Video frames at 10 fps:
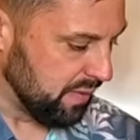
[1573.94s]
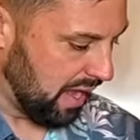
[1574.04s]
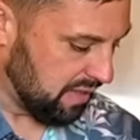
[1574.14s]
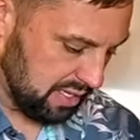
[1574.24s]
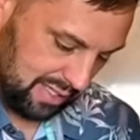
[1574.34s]

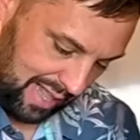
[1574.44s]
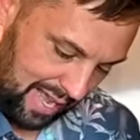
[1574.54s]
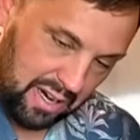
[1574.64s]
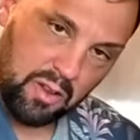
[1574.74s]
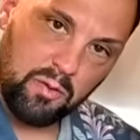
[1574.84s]
and then just
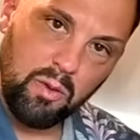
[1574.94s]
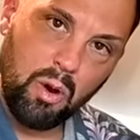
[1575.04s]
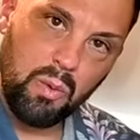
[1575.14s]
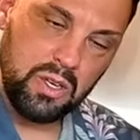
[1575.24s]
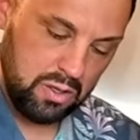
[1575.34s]
lay it on the
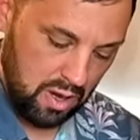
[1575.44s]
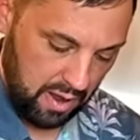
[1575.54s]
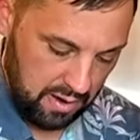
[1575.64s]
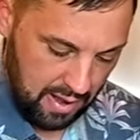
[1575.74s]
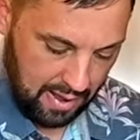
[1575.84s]
floor when you're
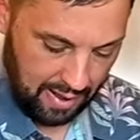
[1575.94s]
done.